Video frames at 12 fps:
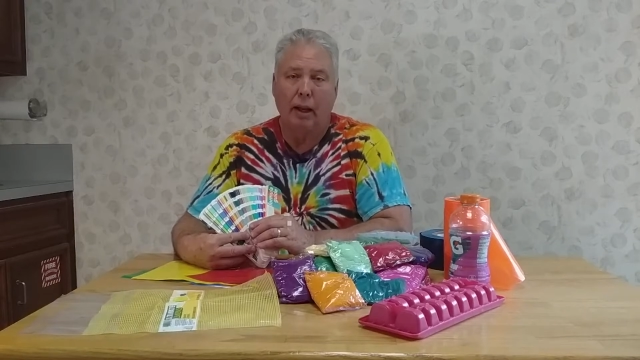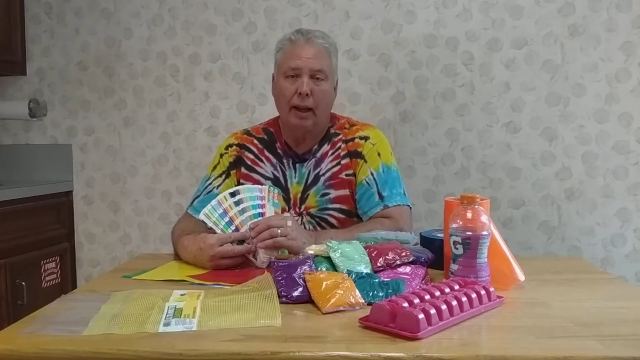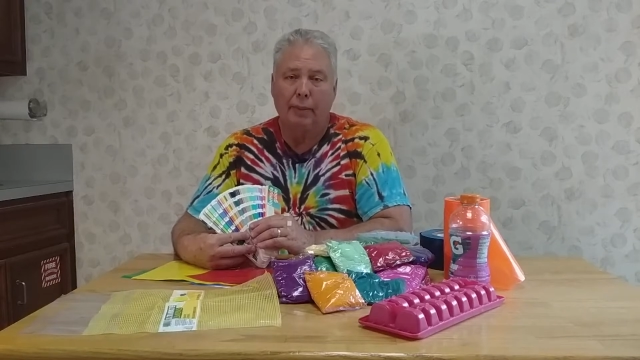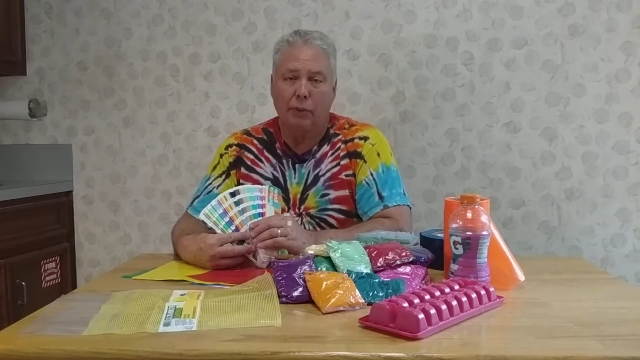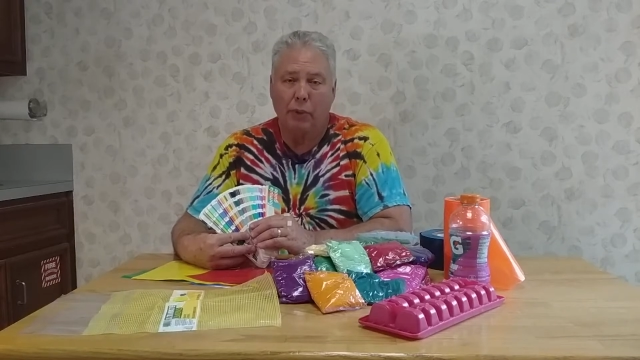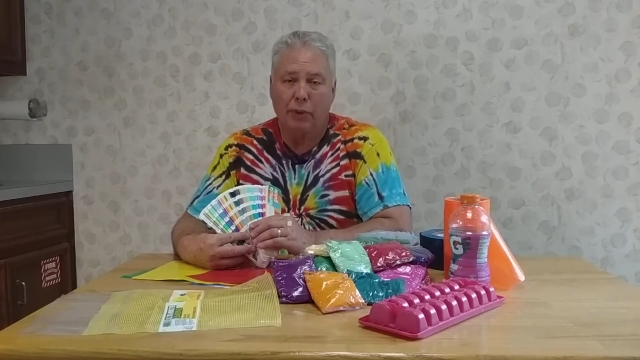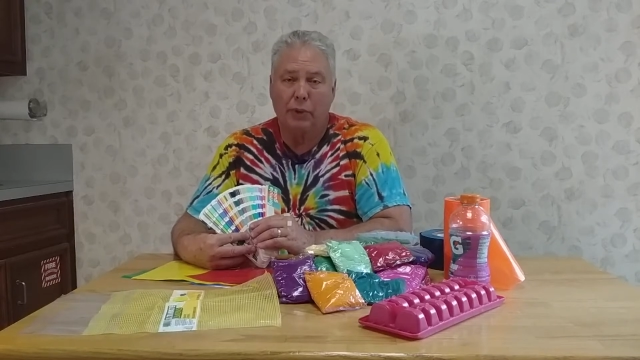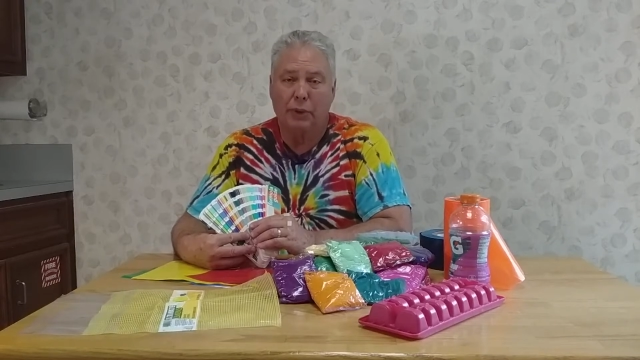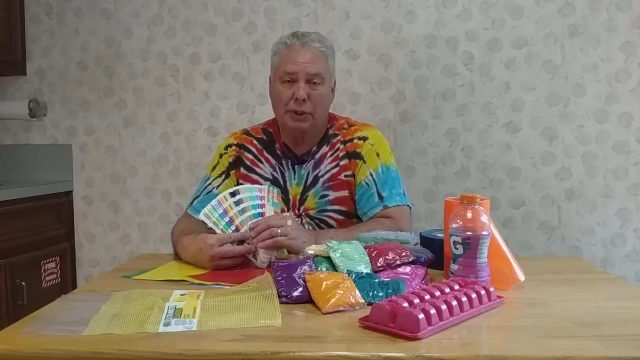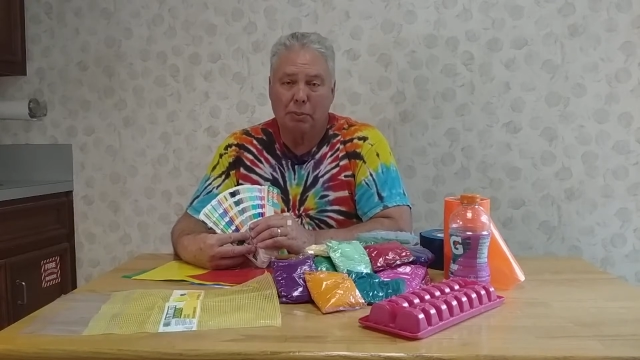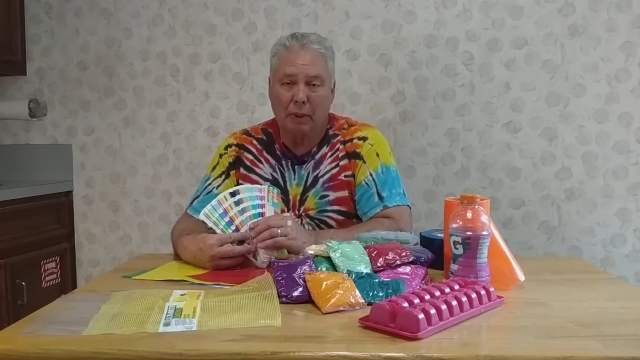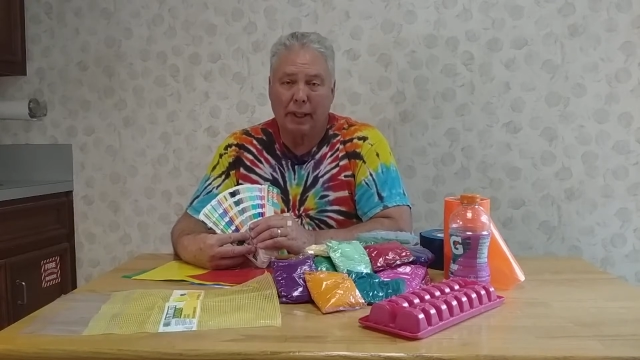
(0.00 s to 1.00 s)
I'm going to
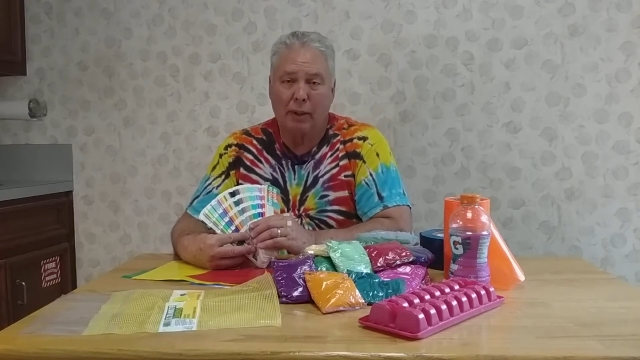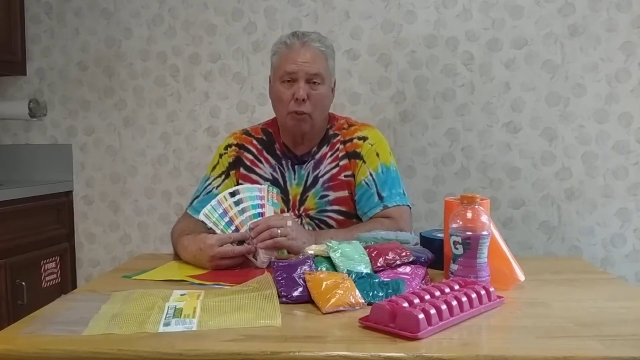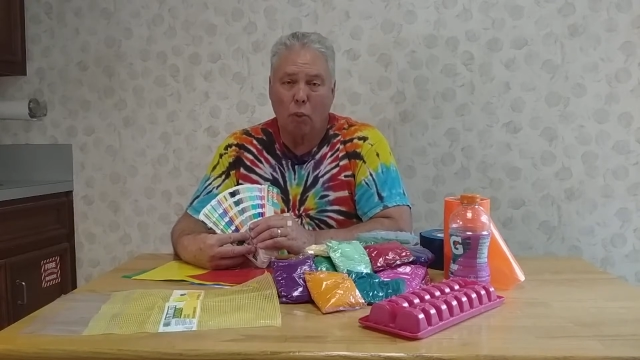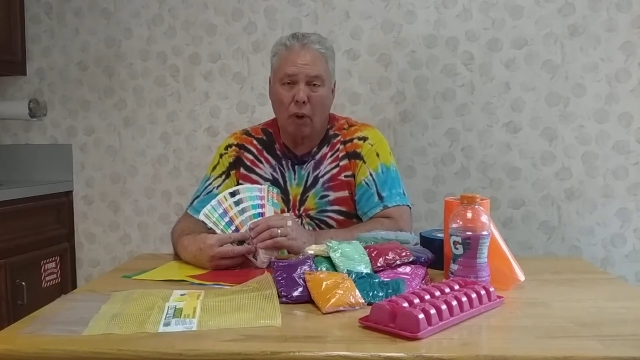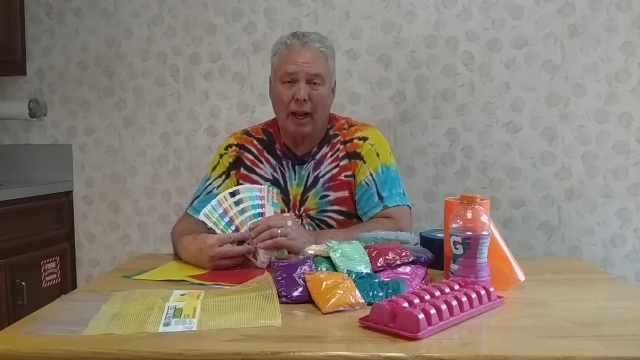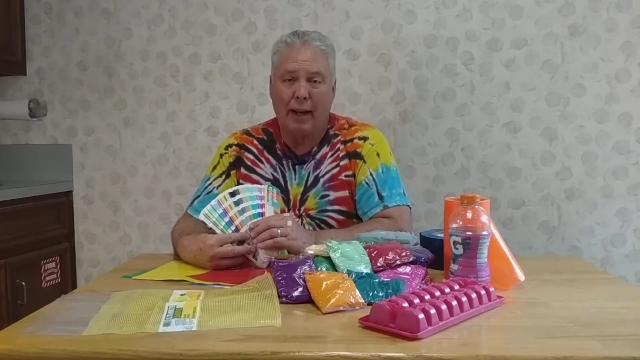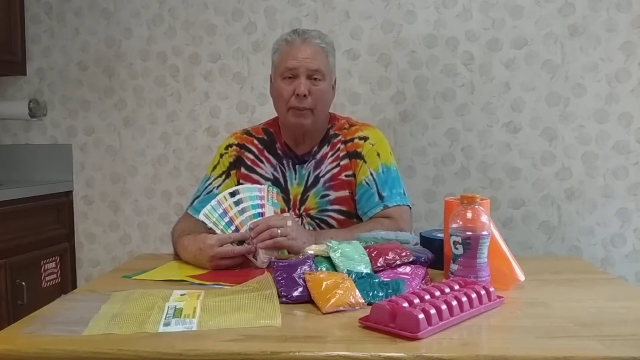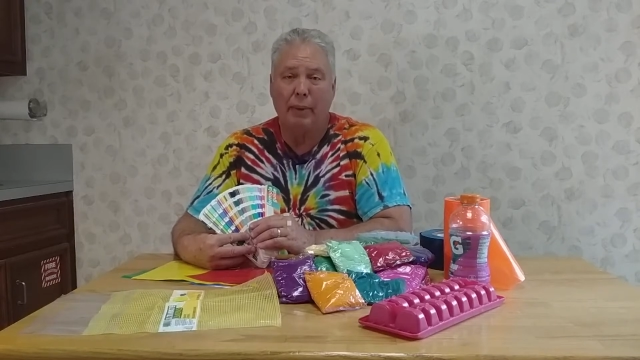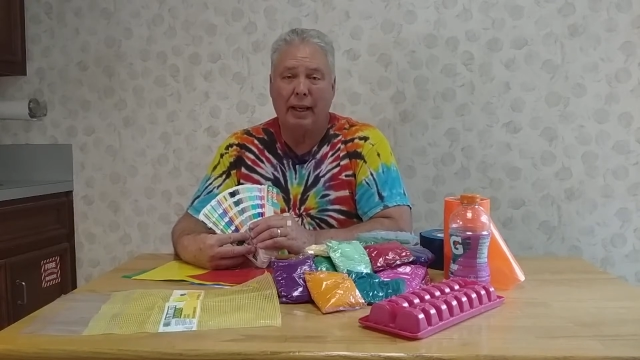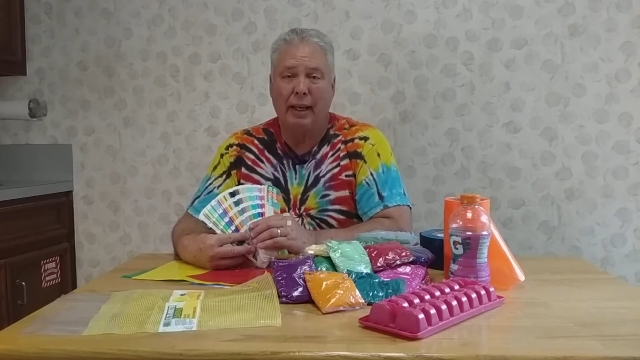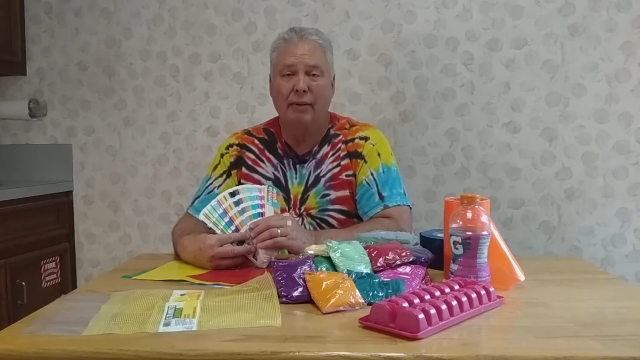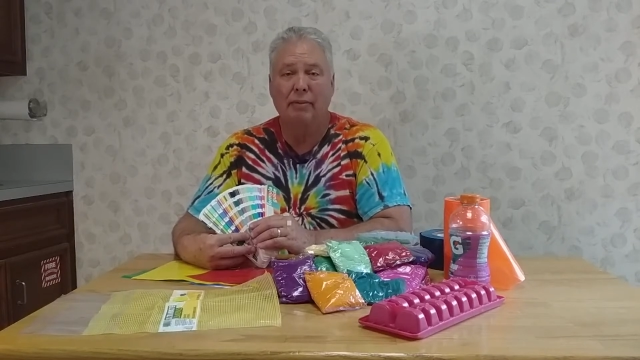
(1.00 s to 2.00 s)
explain why we
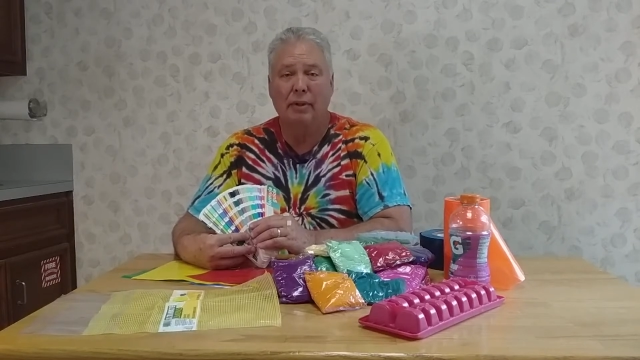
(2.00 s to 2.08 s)
have a